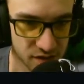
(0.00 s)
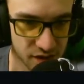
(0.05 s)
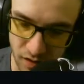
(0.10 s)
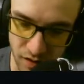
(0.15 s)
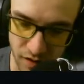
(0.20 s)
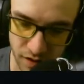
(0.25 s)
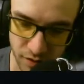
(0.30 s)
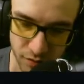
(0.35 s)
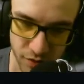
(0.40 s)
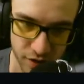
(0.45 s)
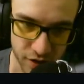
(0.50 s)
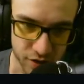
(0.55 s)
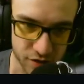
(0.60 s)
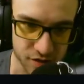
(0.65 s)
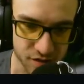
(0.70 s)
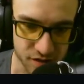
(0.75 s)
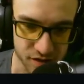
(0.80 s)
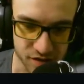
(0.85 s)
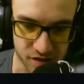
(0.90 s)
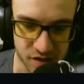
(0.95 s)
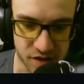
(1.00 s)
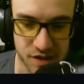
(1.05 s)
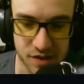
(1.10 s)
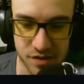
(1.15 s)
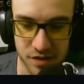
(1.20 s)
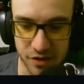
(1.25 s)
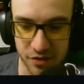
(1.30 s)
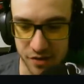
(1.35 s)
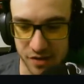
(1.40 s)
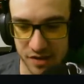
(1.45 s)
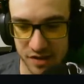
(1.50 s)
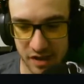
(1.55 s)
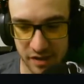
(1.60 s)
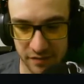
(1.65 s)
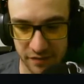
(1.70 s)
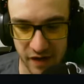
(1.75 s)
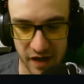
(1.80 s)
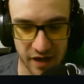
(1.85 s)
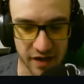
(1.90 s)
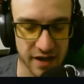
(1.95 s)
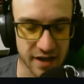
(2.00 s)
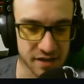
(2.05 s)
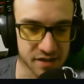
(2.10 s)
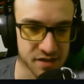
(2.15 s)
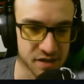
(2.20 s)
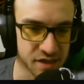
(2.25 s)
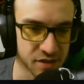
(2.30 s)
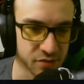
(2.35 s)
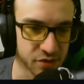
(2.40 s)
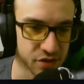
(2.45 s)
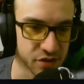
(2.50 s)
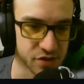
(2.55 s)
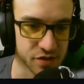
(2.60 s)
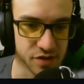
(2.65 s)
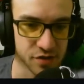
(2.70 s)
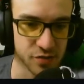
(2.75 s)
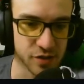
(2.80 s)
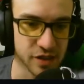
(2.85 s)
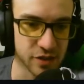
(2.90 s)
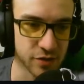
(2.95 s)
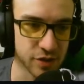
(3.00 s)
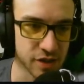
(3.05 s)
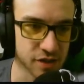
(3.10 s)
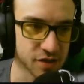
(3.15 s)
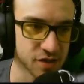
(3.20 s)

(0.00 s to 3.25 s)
And then we're going to go to tier 2 and increase the hip fire accuracy and reduces recoil.